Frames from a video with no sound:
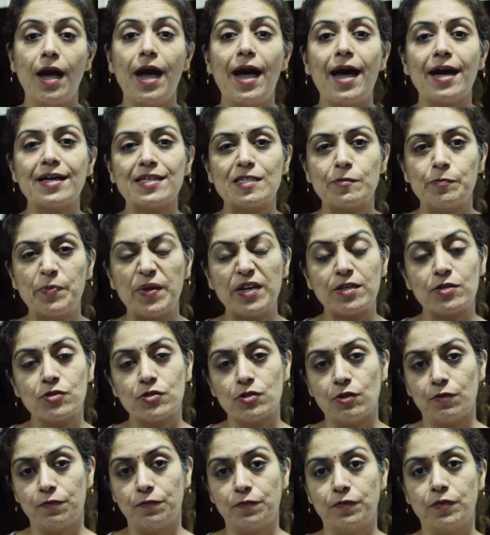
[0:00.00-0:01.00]
aspects
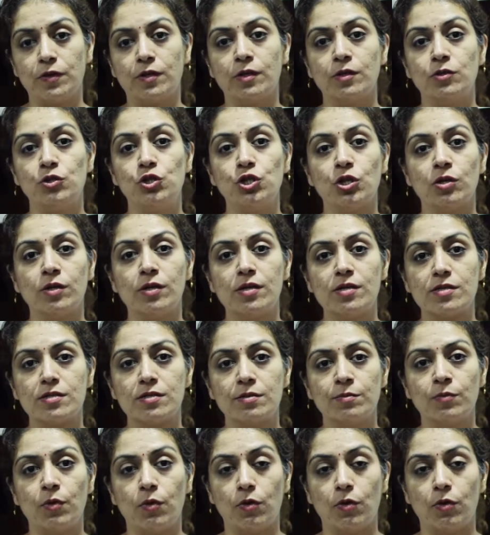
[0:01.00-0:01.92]
of journalism